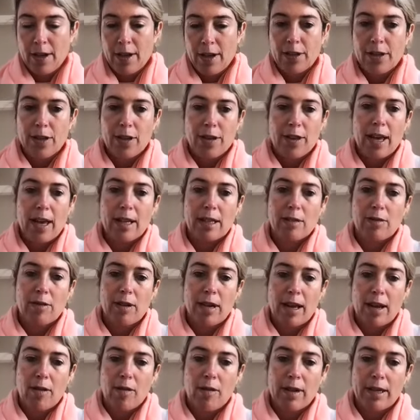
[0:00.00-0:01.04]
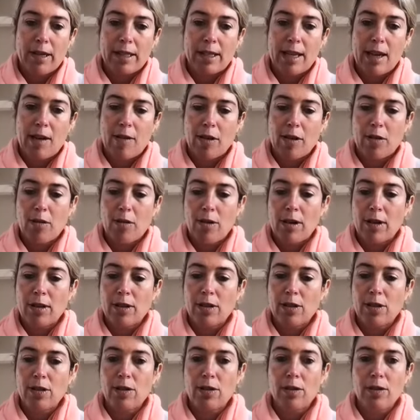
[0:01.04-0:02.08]
So that's what I always say with
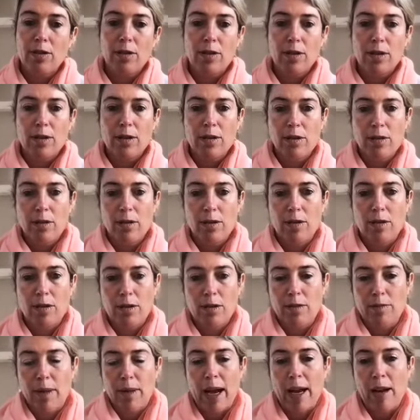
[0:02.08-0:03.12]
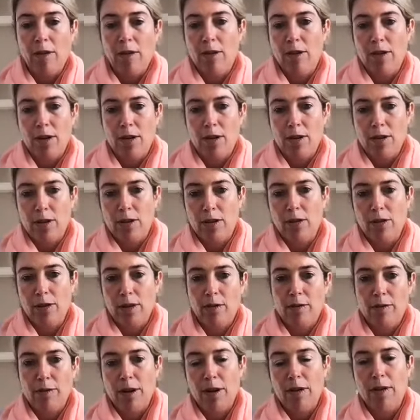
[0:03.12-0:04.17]
oils, to microdose, use
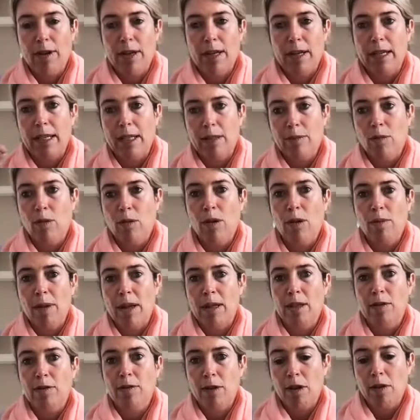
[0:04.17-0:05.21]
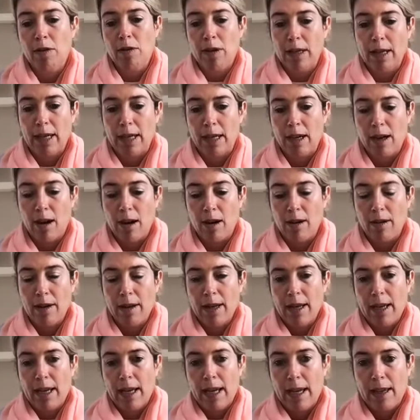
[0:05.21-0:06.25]
it frequently, small amounts frequently
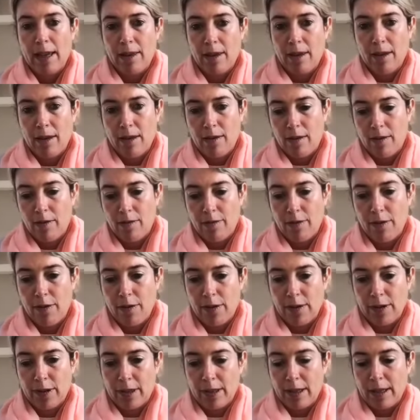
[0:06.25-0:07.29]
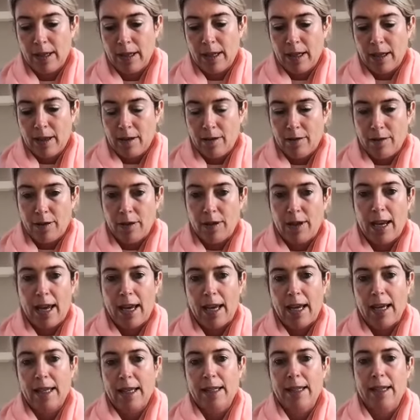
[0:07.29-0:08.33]
in the first few
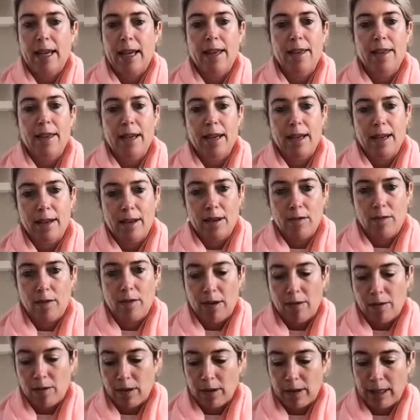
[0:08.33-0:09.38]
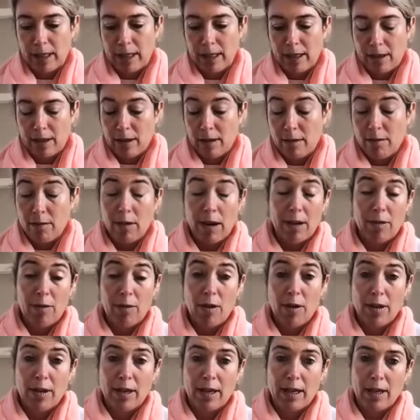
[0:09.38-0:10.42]
days, and then one
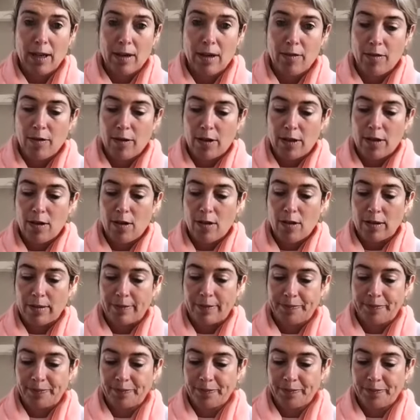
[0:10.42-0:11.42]
won't need it for as long.